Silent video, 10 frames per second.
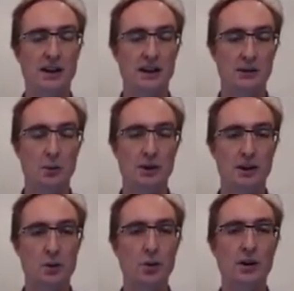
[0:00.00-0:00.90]
With a
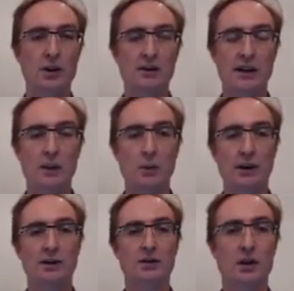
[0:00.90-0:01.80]
quirk of our
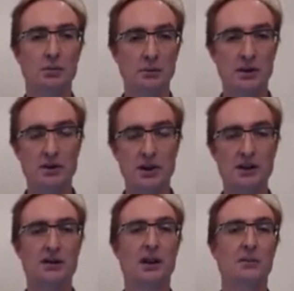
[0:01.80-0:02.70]
ones complement
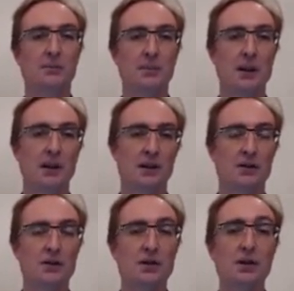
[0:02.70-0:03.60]
checksum,
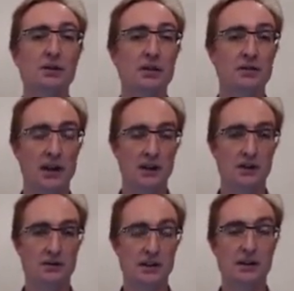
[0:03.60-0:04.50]
there are two different
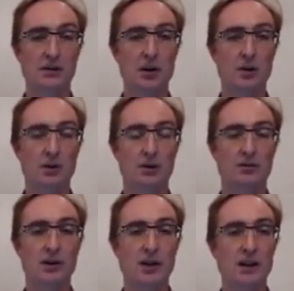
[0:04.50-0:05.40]
values for 0. So if
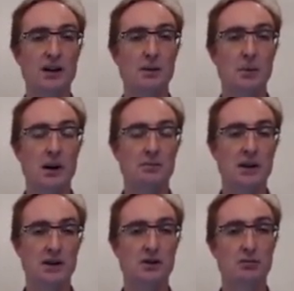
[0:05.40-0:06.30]
the checksum comes
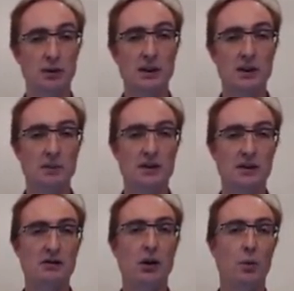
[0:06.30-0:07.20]
out to really be
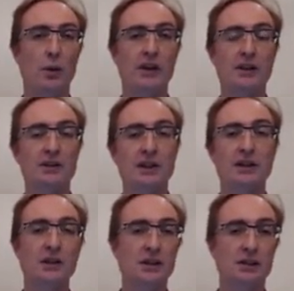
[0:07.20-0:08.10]
0, we can send
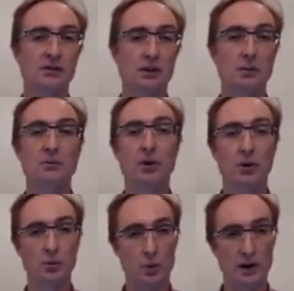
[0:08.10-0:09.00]
it in the form of
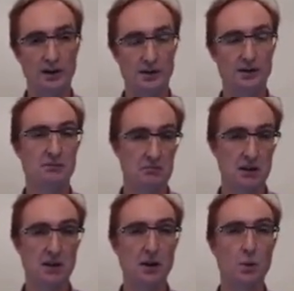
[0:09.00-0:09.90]
all ones.
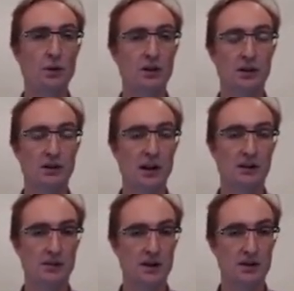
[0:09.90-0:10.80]
That's an equivalent value
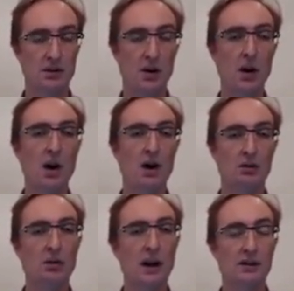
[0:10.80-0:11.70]
for 0,
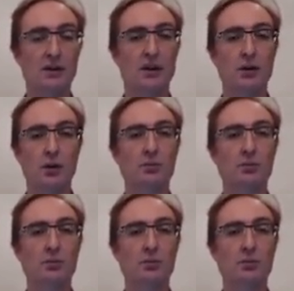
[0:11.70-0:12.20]
rather than all